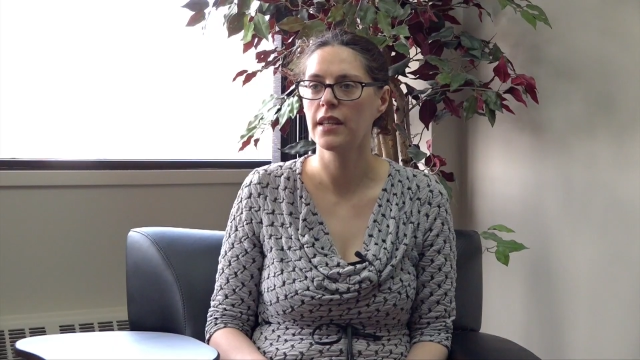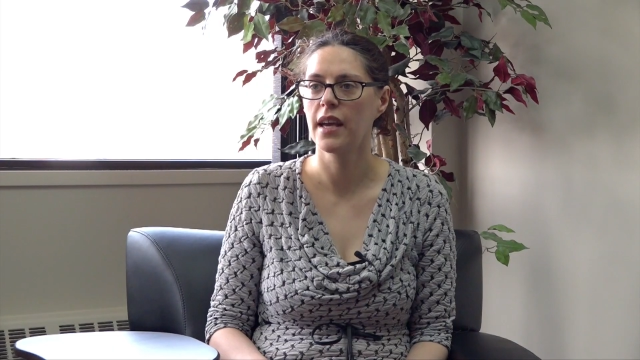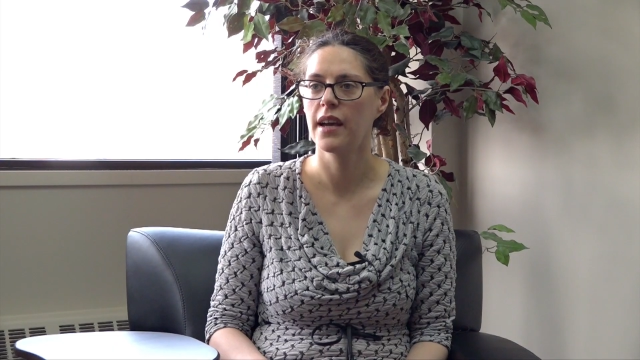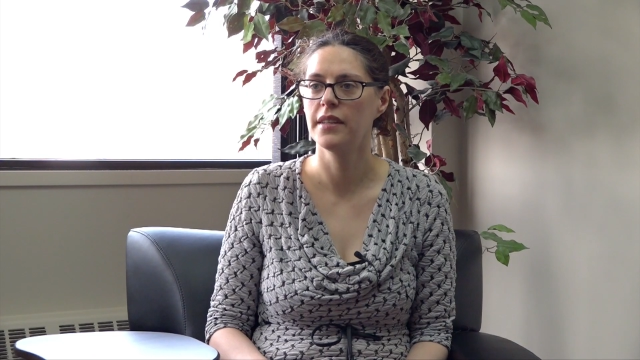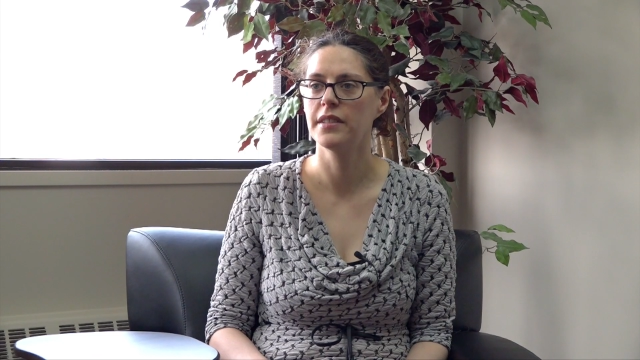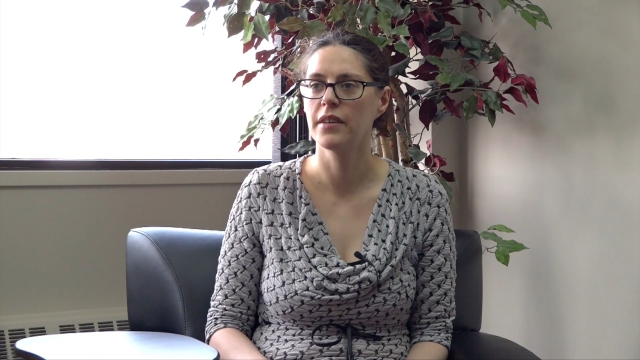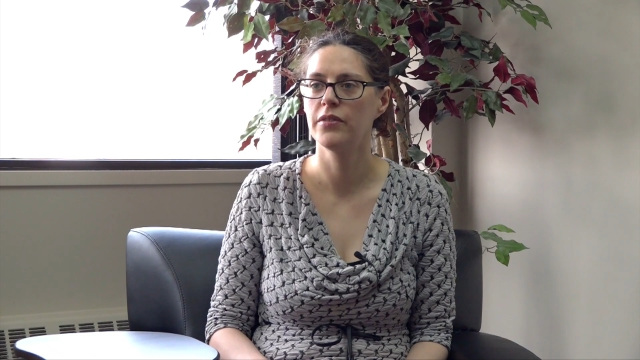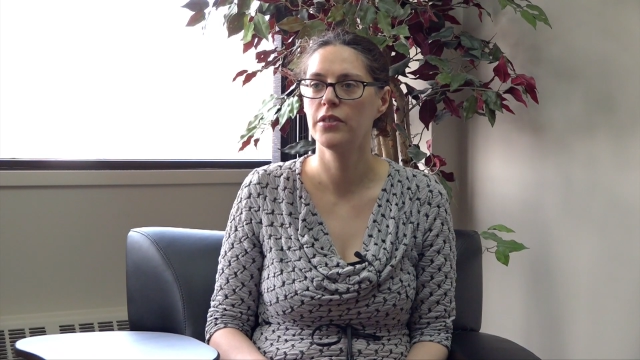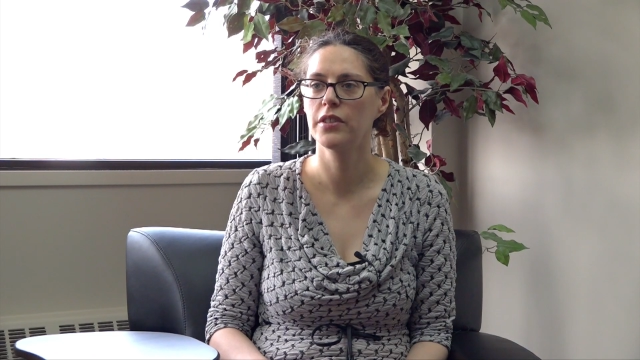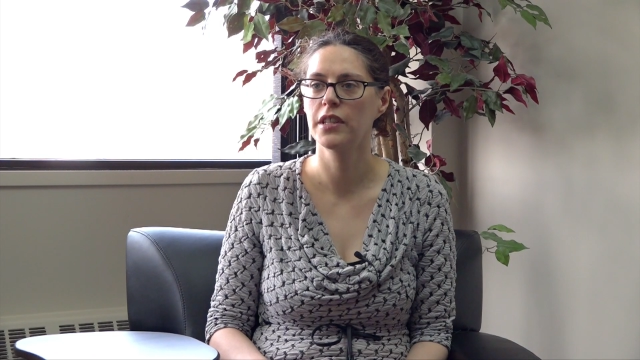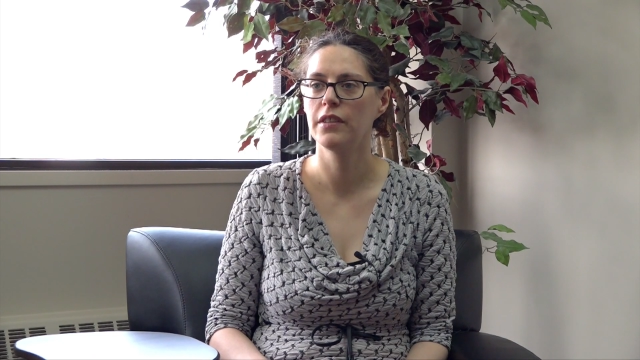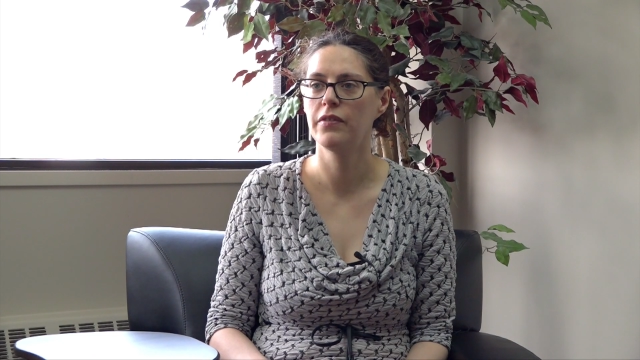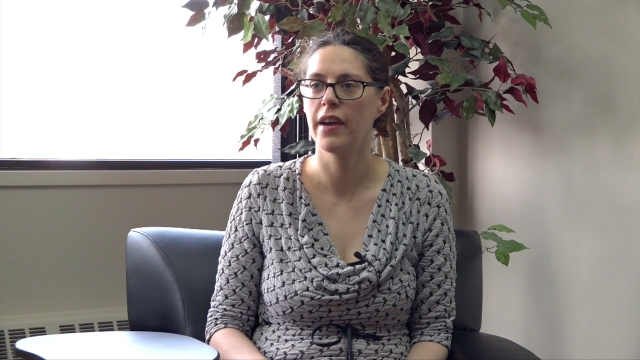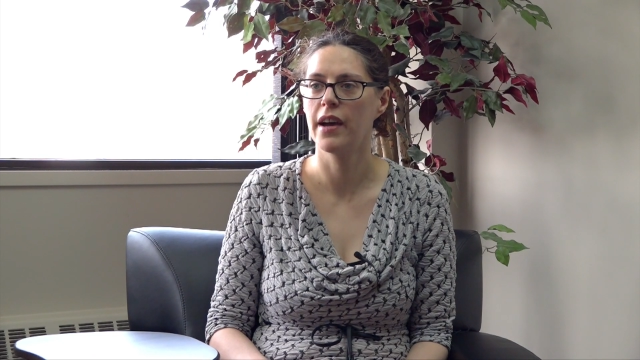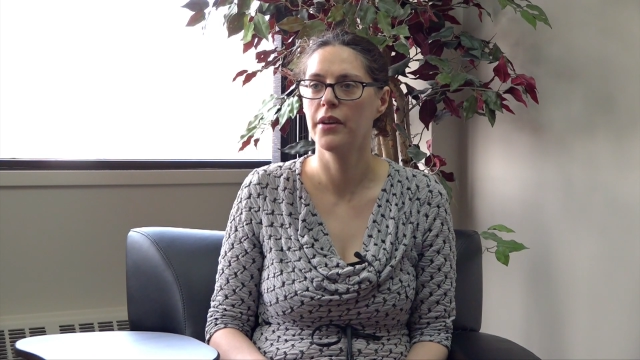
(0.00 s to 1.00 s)
Yeah, I
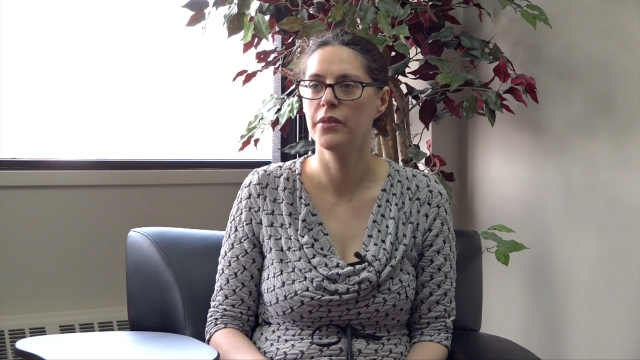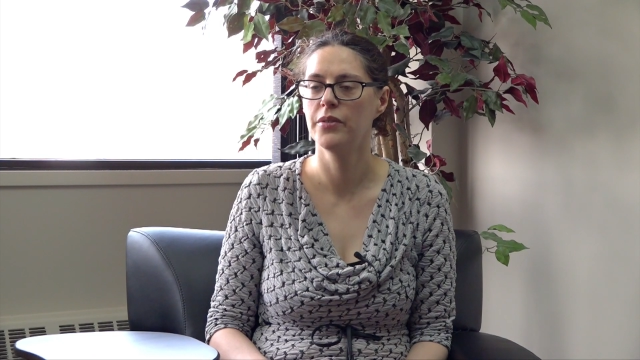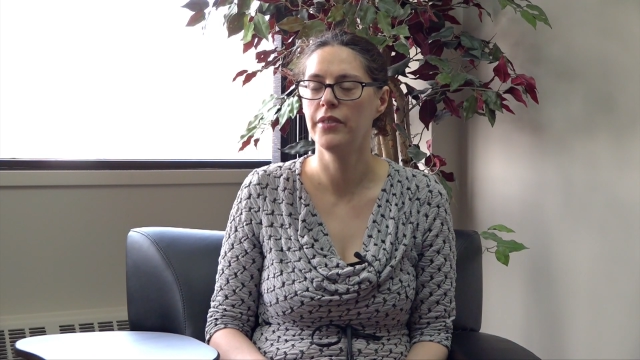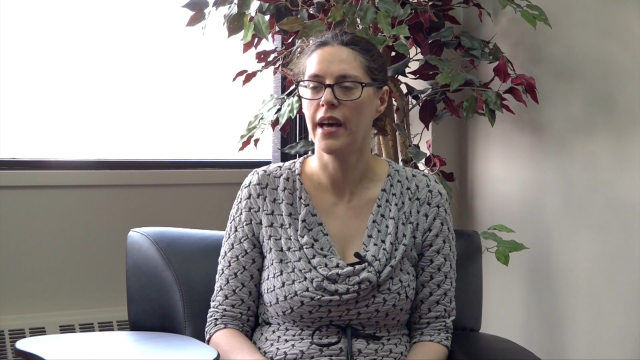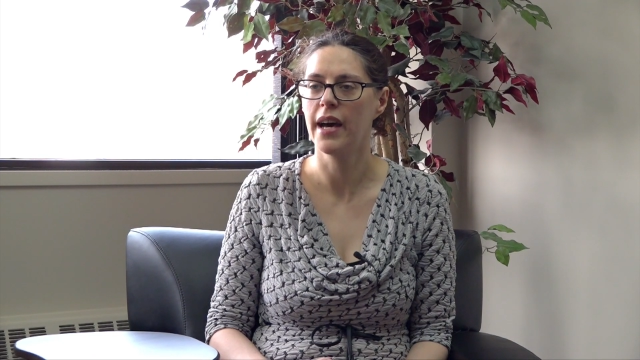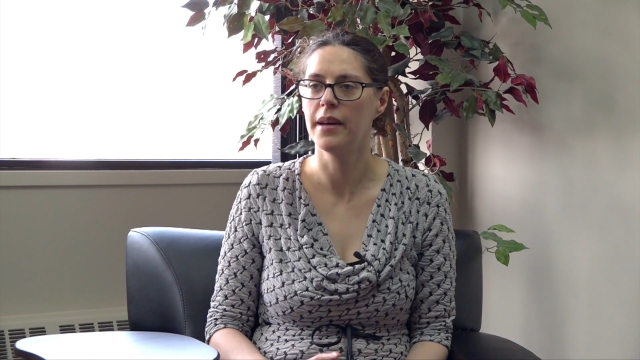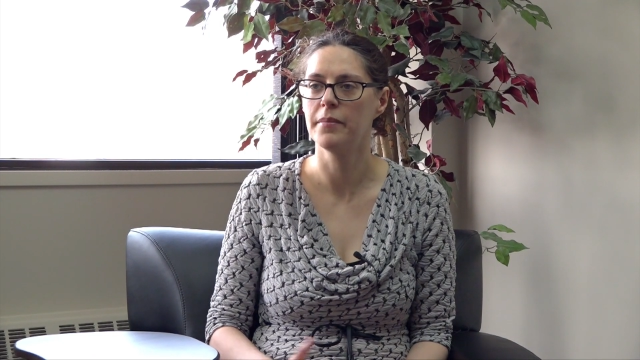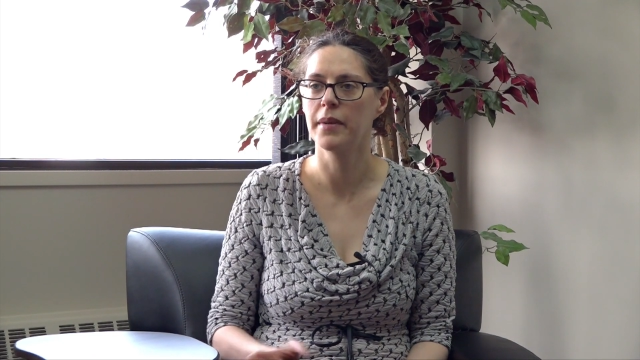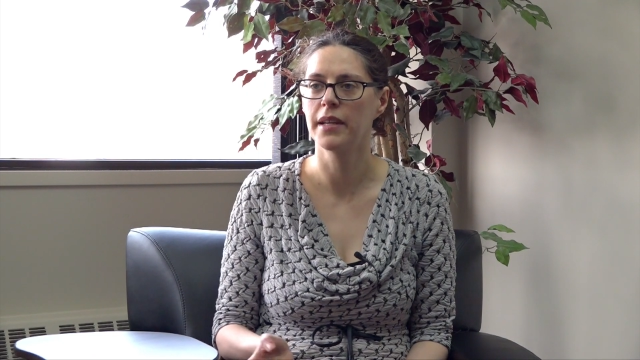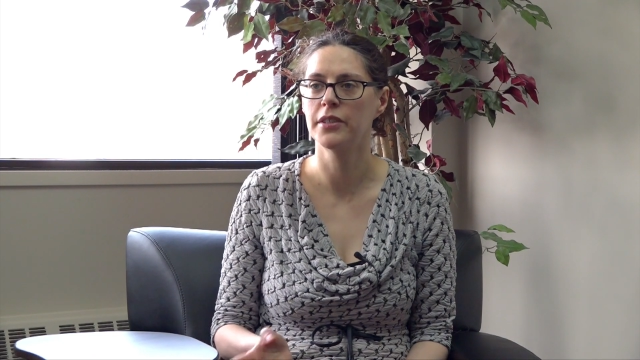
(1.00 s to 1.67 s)
definitely found that my